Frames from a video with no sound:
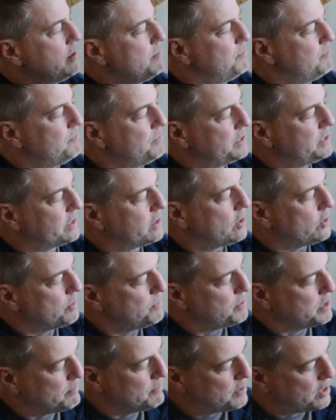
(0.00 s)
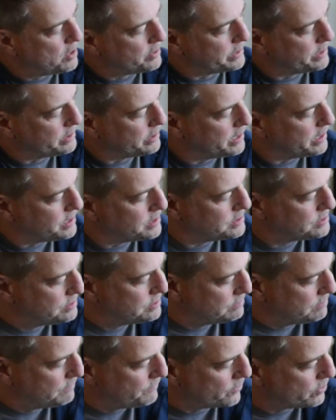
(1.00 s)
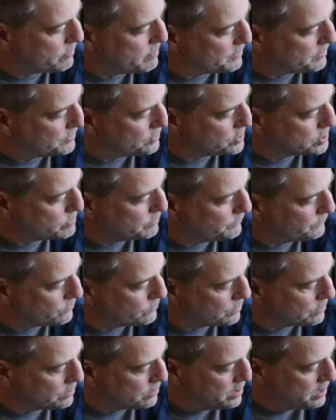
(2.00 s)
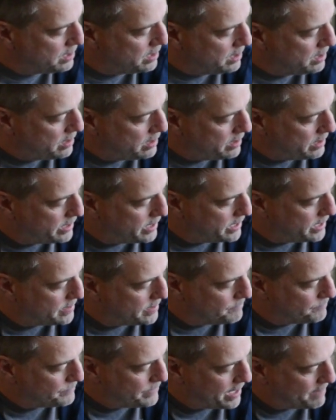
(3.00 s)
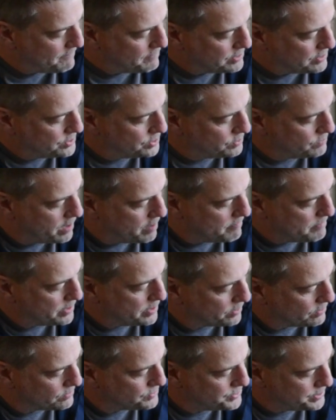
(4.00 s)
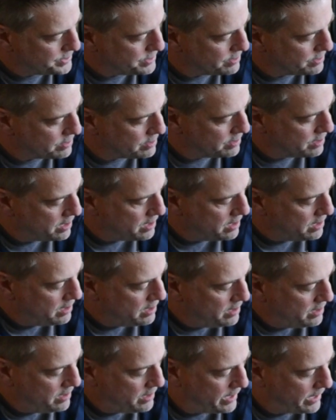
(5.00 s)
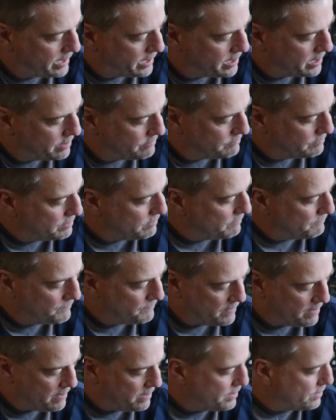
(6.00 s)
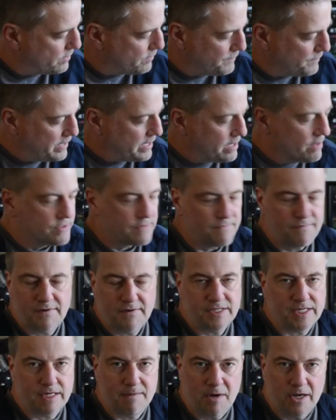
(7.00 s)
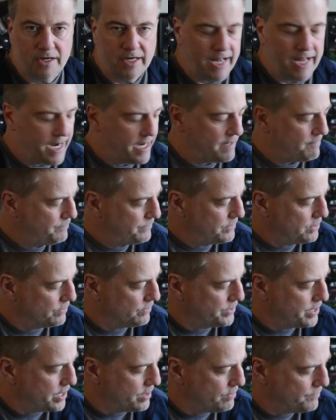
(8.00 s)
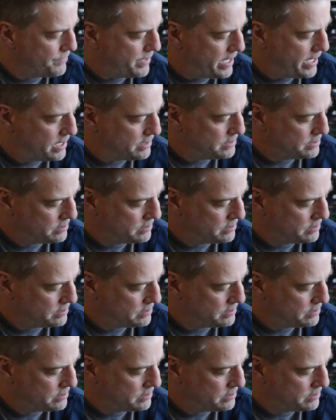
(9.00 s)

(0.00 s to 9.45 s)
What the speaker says: what they call the ping pong inlays. You've heard about those before. Having 2 humbuckers here. And in other videos, if you've seen them online, you'll know that